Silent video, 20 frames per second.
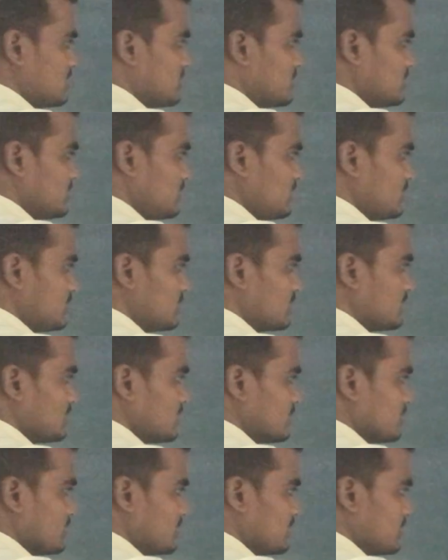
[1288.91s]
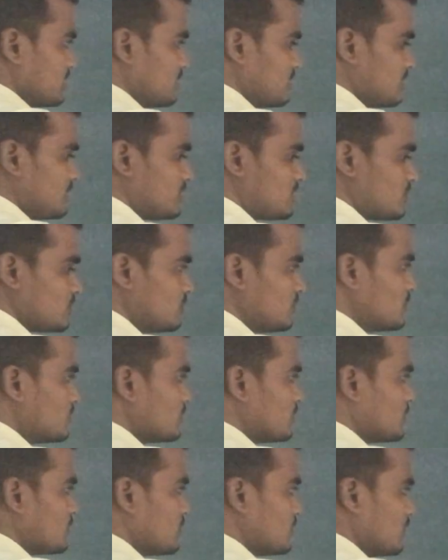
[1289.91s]
t into
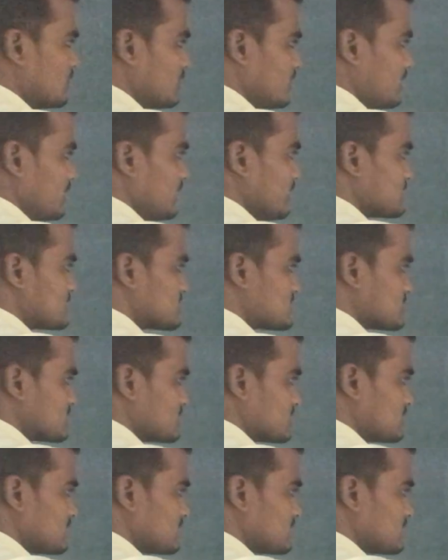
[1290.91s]
x.